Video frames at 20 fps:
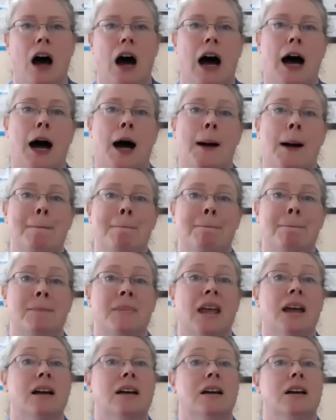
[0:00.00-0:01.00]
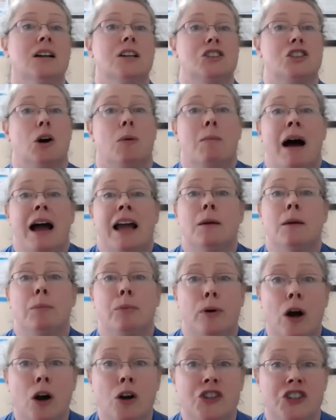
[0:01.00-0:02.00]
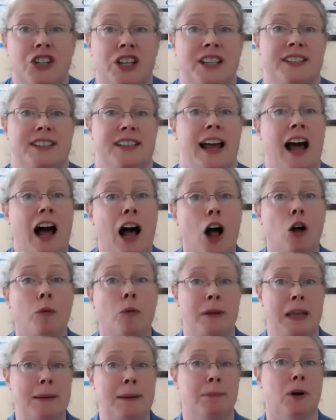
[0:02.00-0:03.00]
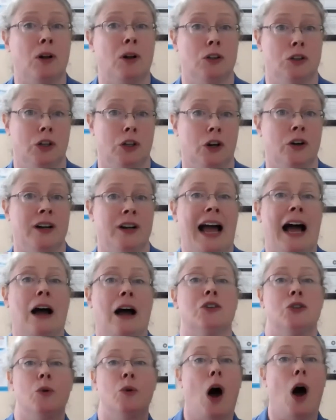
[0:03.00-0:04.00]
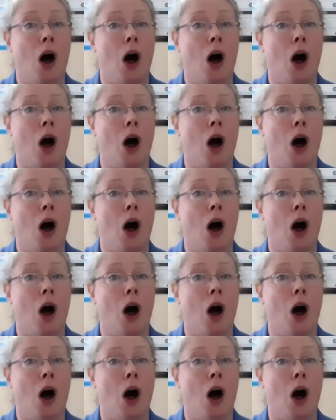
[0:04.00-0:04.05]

Um, so my approach is to help people learn how to